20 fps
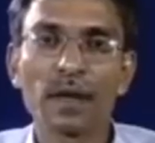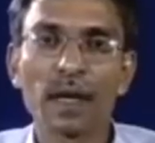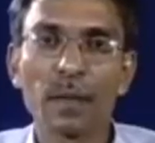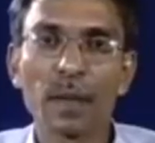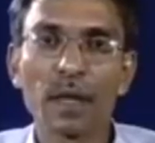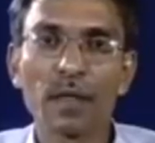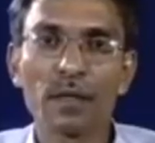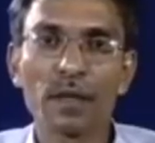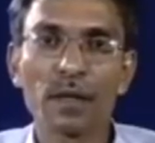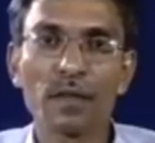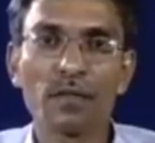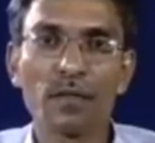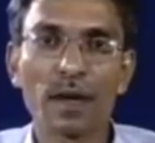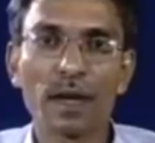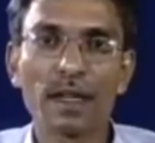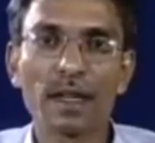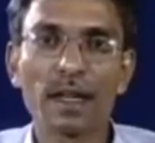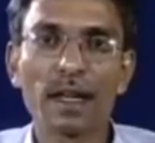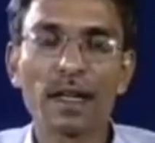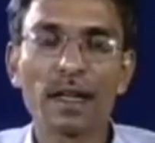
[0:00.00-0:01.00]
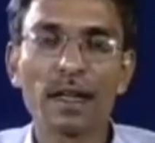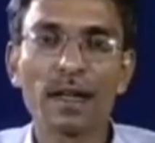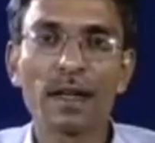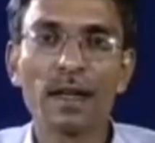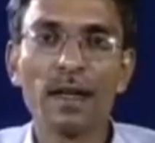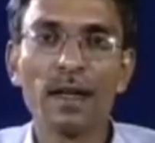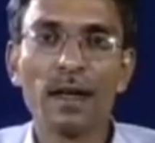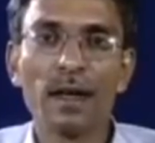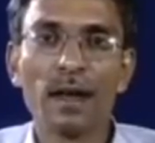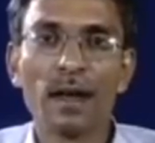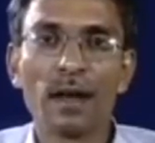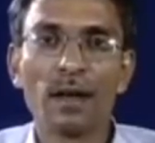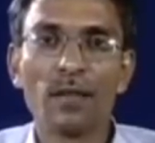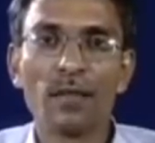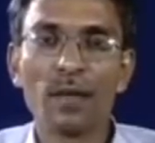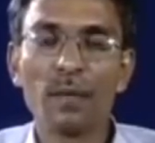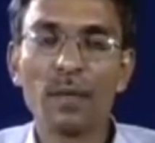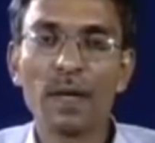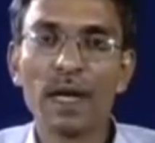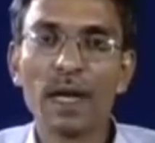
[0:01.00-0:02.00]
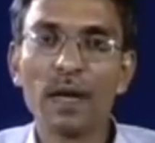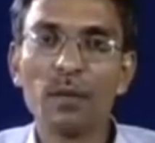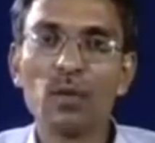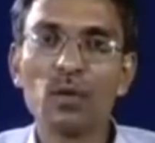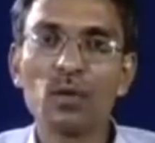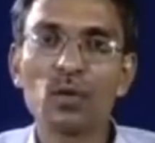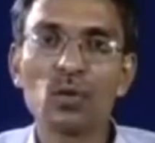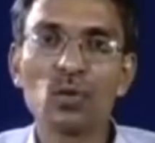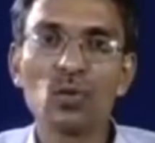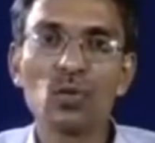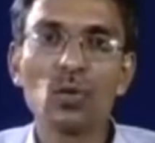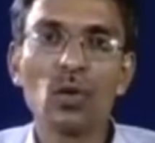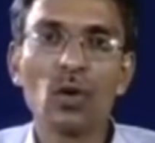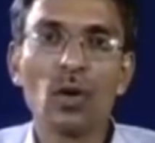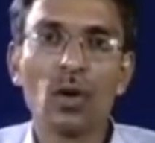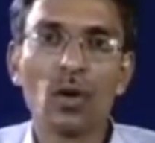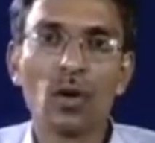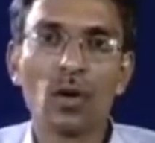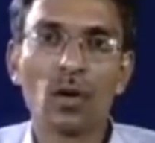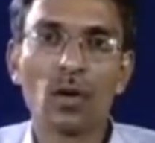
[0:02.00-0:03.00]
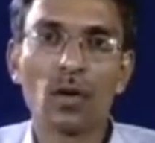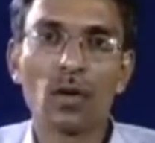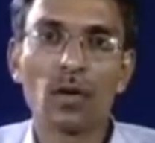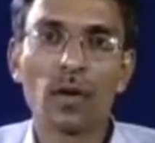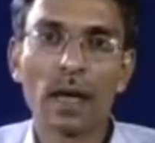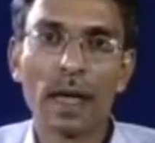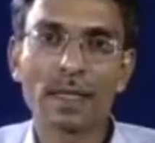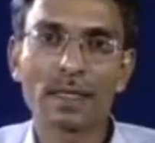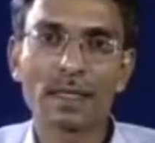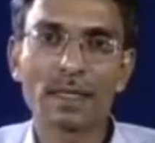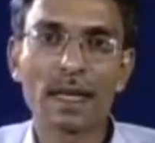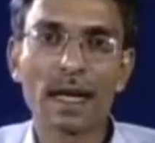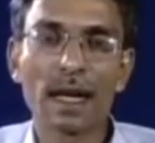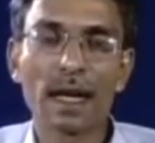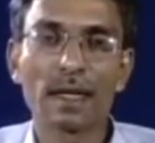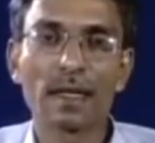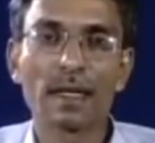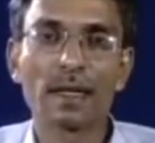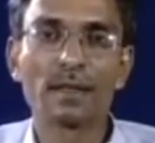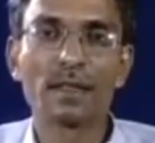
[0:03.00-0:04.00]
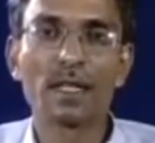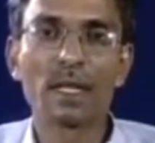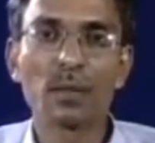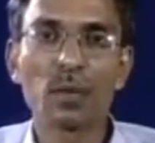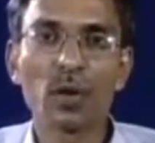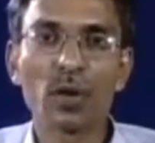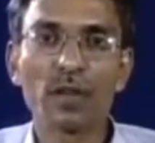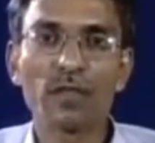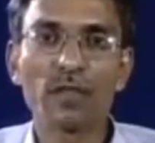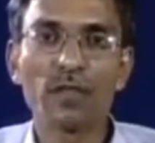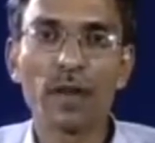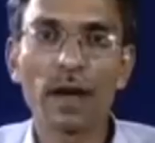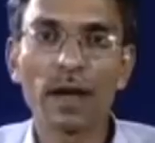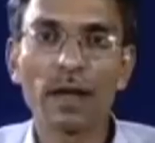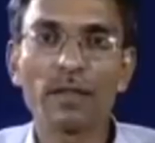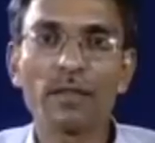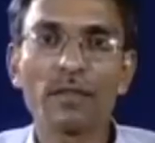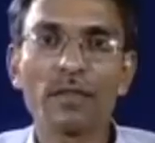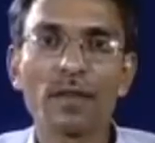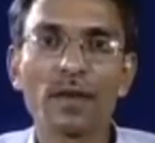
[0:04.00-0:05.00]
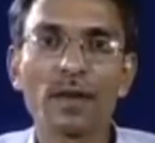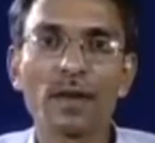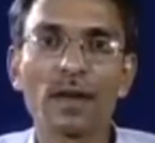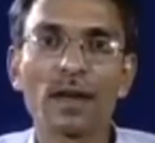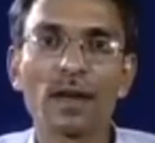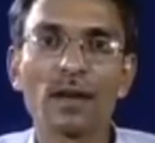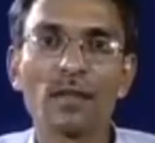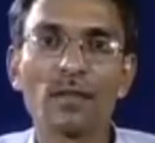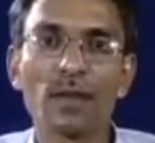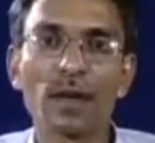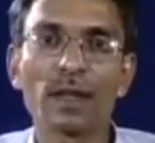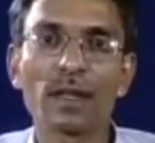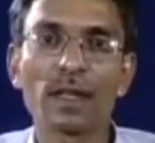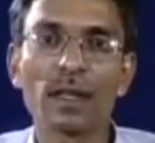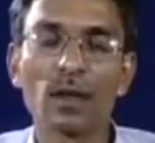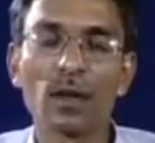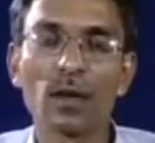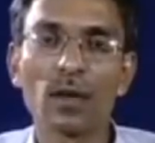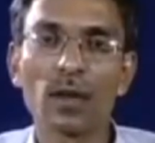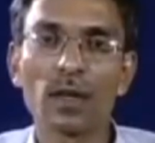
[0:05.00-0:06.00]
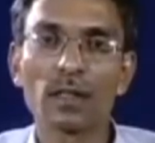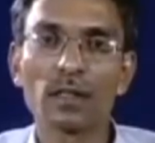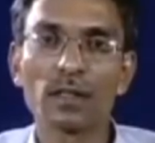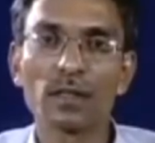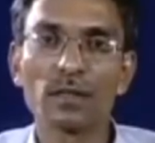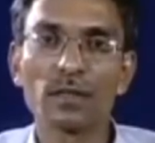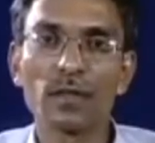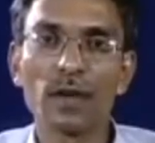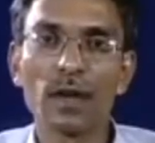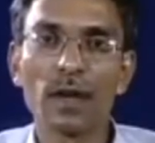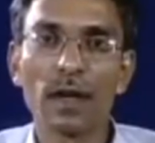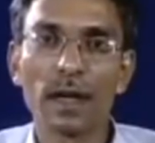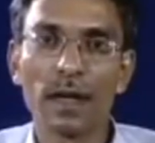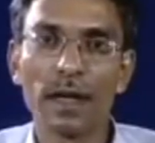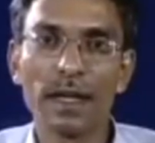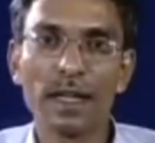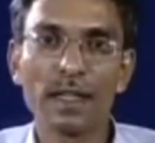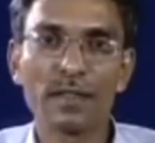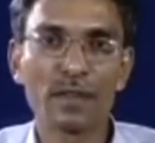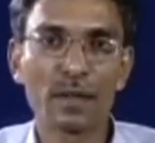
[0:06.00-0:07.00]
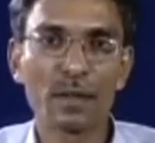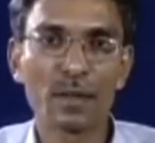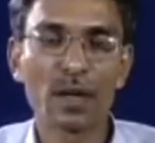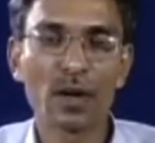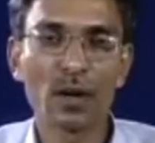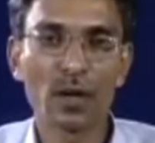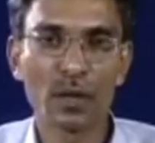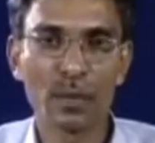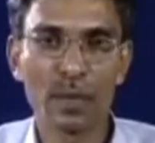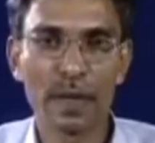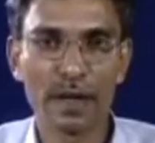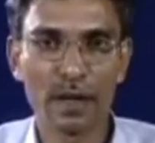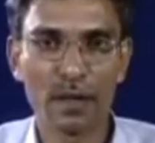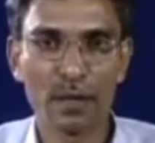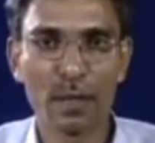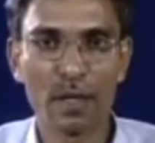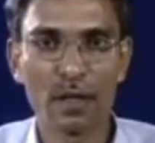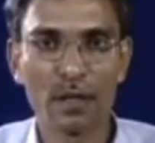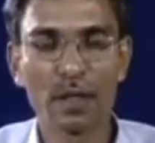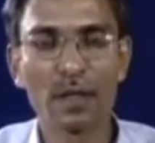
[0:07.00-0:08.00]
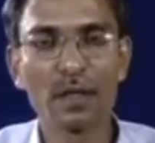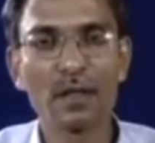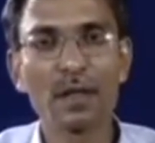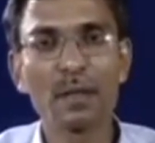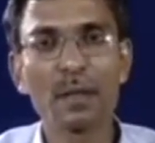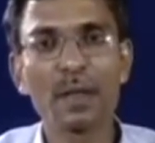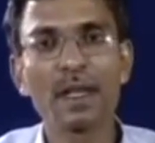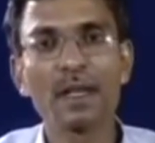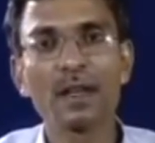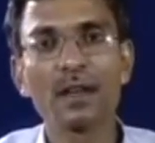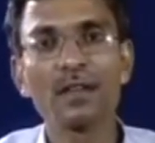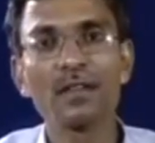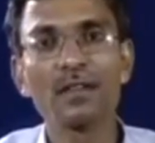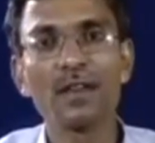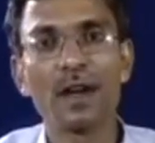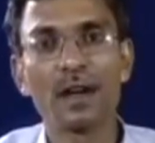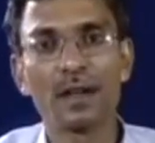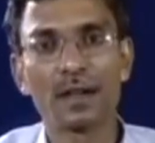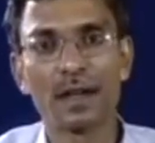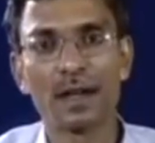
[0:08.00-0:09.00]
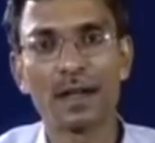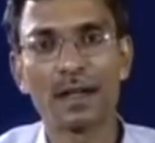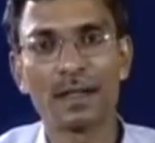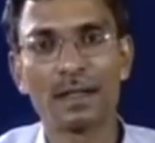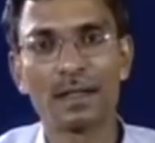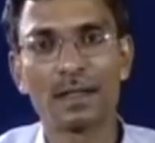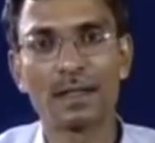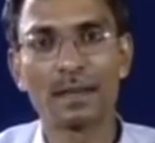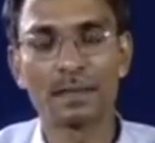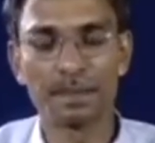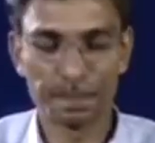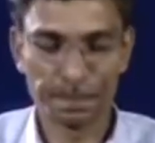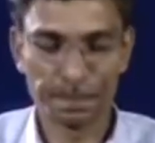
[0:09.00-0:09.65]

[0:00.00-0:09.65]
capacity of 1 ton will be able to extract 3.51 kilowatts of heat from the occupied space. This is the meaning of tons.